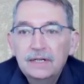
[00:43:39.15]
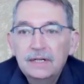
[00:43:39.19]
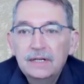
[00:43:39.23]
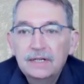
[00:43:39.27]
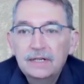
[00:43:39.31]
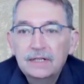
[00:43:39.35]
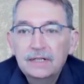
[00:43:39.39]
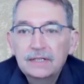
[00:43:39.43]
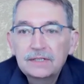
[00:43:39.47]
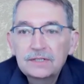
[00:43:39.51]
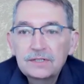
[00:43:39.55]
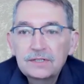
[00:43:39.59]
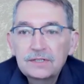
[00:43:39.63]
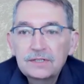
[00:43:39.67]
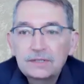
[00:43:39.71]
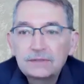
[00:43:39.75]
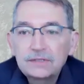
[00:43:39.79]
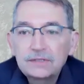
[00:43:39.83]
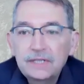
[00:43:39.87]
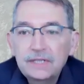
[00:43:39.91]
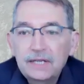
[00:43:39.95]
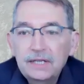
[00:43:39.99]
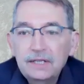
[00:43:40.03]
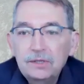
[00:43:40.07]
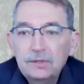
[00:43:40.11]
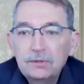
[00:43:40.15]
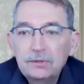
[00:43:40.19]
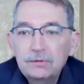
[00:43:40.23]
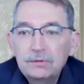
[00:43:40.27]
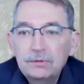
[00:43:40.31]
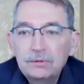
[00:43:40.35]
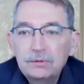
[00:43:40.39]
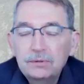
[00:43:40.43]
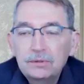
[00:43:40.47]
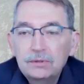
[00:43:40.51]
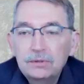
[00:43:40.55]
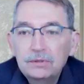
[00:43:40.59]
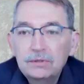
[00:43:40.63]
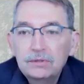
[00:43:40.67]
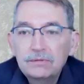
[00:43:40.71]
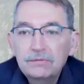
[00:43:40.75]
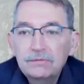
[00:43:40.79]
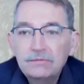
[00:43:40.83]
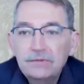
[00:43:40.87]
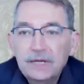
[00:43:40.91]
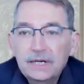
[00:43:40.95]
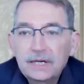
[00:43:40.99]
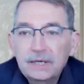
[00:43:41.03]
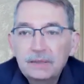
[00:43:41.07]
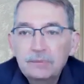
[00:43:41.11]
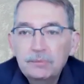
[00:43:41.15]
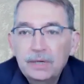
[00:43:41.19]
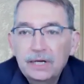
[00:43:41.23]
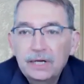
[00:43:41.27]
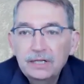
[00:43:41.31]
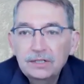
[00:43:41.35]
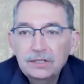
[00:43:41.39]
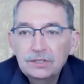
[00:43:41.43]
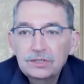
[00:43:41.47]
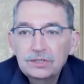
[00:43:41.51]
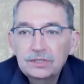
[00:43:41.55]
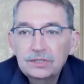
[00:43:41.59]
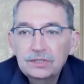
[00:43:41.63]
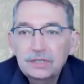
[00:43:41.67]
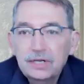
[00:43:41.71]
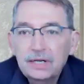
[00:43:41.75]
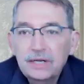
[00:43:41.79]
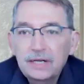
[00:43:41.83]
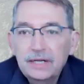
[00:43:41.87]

Uh, so thank you very much.